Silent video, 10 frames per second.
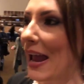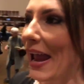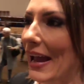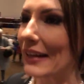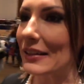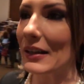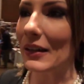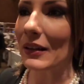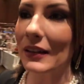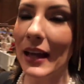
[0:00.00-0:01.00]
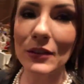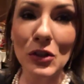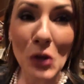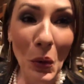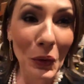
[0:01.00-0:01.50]
and it's
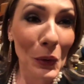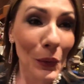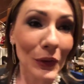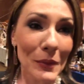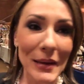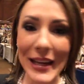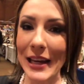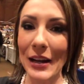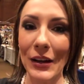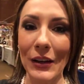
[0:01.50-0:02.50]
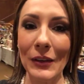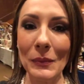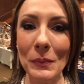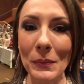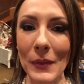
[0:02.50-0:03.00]
so cool to be here.
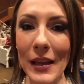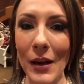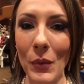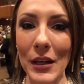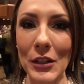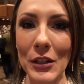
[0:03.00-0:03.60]
Here, we're going to